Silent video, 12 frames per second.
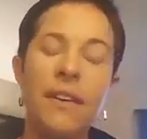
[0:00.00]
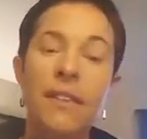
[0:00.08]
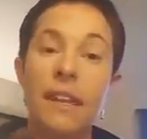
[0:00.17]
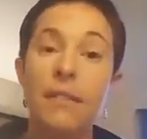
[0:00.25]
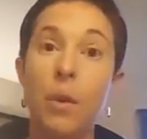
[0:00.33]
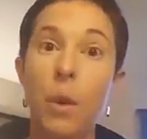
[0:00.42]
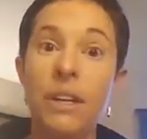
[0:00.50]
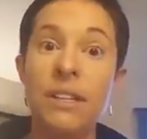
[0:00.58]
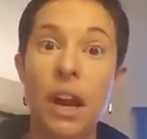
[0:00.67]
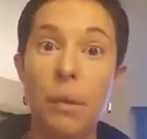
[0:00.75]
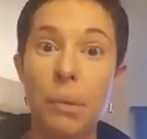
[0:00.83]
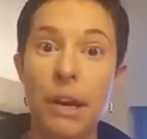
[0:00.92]
And then of course
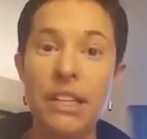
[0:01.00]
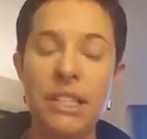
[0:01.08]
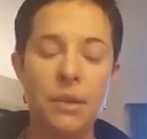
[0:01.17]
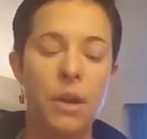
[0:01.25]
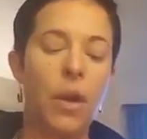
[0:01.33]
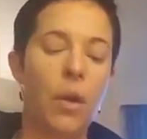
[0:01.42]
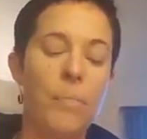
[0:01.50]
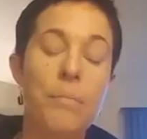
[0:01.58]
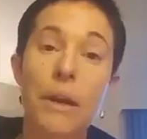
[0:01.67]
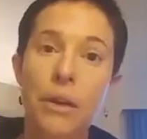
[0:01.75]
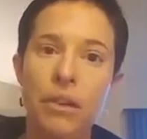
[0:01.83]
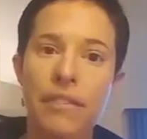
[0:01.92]
our pressed
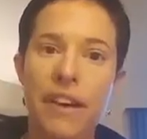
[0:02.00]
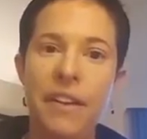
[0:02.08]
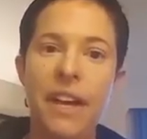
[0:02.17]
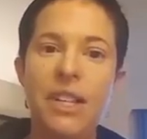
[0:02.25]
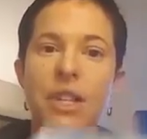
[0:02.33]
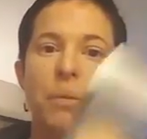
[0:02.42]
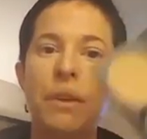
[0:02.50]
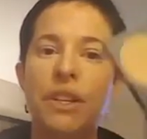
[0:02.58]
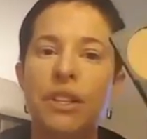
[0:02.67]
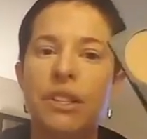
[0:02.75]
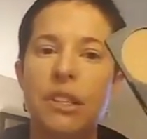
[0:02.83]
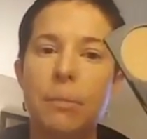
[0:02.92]
mineral foundation,
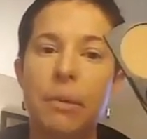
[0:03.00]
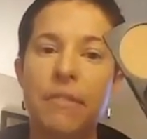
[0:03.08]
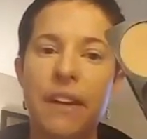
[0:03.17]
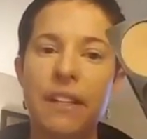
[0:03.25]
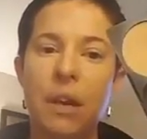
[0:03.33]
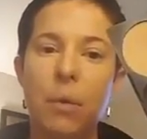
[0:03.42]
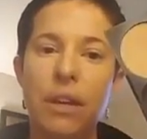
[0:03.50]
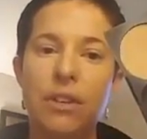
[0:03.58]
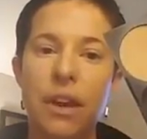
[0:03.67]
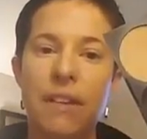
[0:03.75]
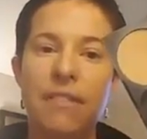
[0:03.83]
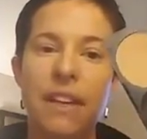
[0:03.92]
which is the Perfecting Wet
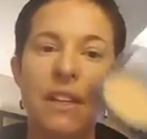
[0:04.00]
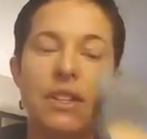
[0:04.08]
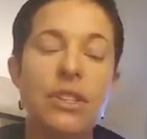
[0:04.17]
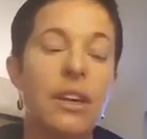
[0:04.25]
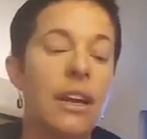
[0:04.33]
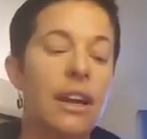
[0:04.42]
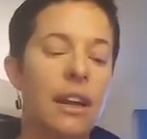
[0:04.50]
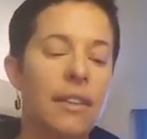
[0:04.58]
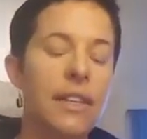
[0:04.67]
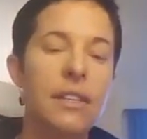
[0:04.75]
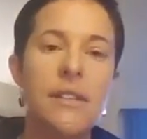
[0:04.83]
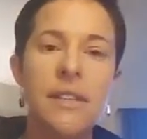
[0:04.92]
Dry Finish.
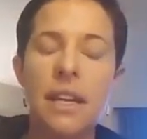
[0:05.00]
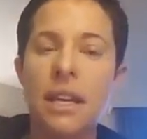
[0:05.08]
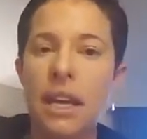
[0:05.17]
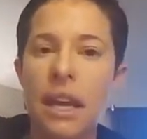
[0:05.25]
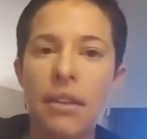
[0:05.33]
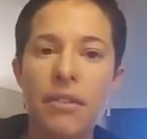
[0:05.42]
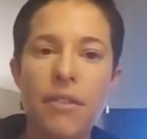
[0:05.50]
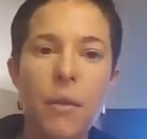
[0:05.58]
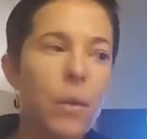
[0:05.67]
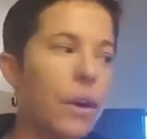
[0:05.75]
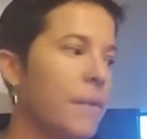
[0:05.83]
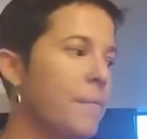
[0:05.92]
This is in an
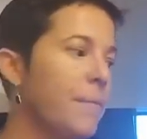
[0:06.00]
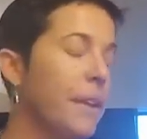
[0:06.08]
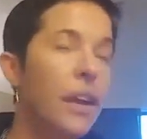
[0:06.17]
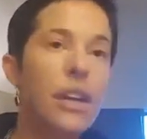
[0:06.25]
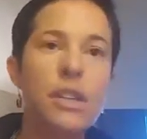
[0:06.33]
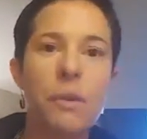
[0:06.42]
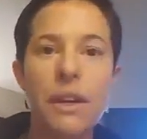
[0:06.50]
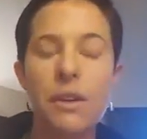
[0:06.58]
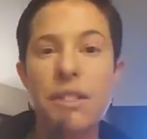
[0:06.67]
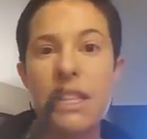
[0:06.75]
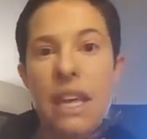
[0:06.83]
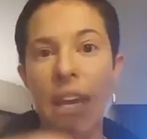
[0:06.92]
N4. So I
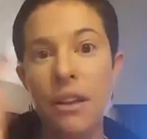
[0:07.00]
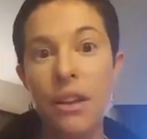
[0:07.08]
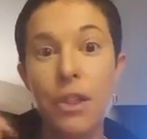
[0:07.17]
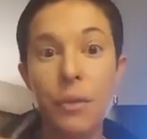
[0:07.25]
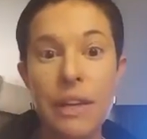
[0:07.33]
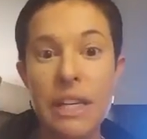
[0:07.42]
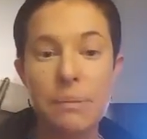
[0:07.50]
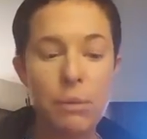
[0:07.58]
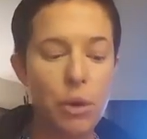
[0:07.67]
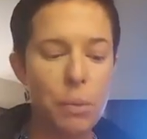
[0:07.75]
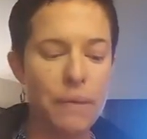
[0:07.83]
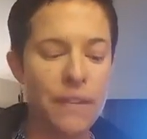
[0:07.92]
use the N3
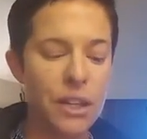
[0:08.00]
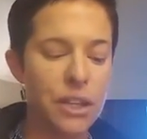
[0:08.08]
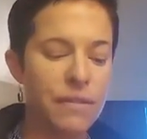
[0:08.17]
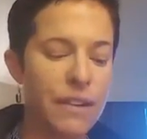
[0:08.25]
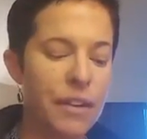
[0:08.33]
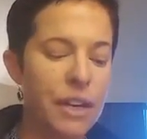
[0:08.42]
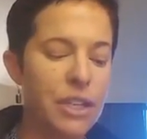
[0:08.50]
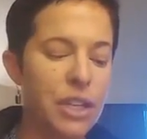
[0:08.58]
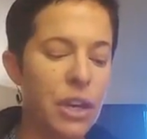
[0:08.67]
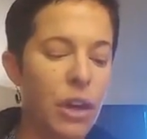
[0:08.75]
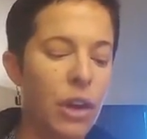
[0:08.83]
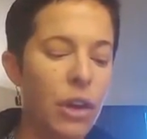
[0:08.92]
Smooth Perfection
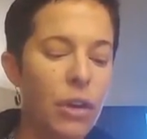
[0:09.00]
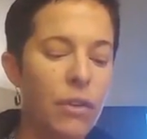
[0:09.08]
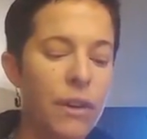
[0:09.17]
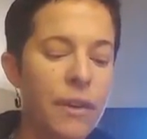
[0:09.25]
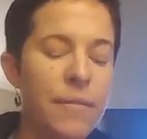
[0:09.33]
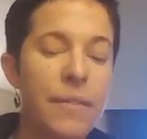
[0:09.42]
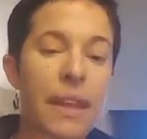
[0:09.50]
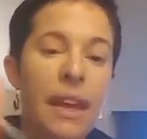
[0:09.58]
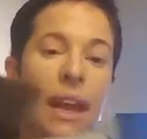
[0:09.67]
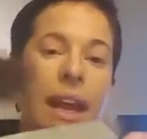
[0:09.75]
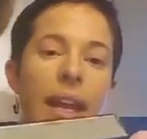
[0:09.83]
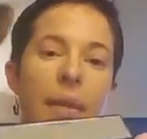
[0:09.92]
Foundation all over.
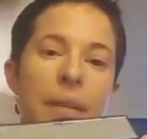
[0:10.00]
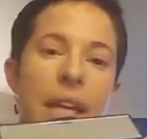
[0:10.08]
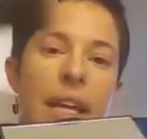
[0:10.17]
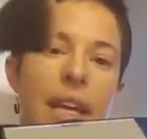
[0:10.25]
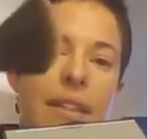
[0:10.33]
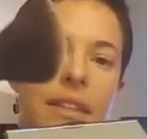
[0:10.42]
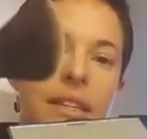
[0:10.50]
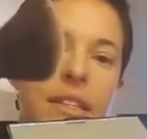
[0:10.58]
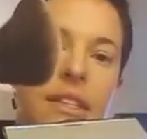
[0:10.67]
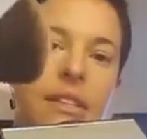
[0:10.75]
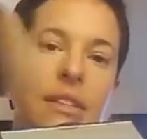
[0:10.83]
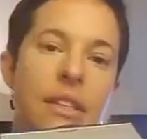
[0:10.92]
And I'm taking
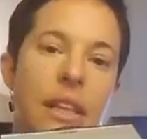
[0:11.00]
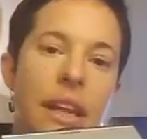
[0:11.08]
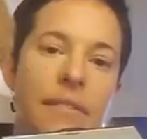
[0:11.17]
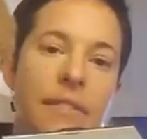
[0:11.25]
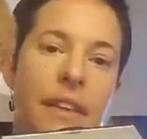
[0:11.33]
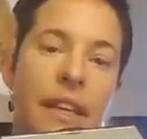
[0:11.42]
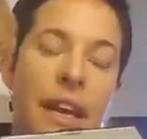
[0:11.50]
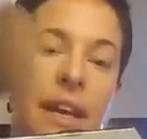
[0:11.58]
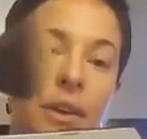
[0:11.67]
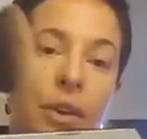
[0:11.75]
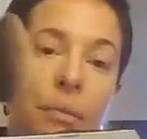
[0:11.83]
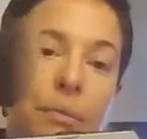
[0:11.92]
this delightfully
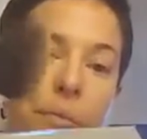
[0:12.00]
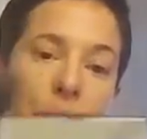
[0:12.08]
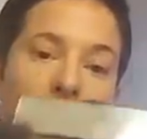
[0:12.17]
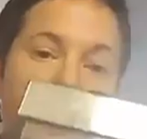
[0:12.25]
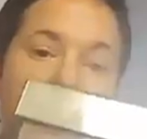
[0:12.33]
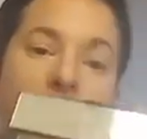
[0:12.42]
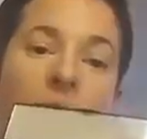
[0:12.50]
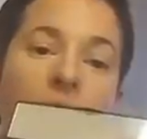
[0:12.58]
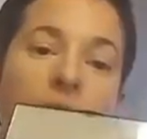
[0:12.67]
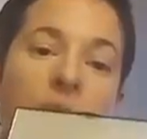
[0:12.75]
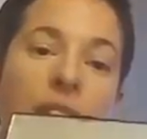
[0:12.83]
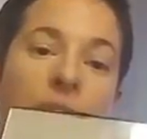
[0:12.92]
angled brush and I
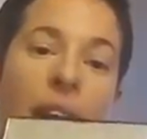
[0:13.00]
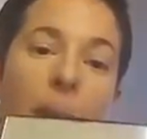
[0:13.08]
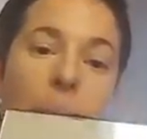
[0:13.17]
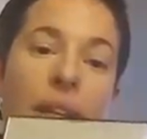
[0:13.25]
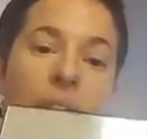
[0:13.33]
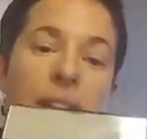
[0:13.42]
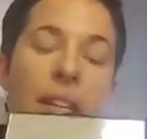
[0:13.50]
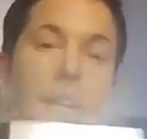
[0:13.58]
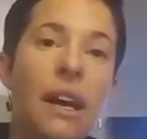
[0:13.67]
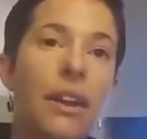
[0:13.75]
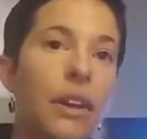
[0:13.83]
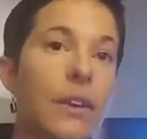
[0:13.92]
just tap it into the
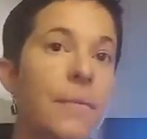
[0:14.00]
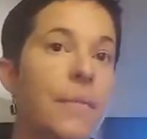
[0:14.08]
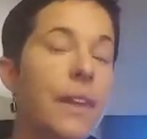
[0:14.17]
color.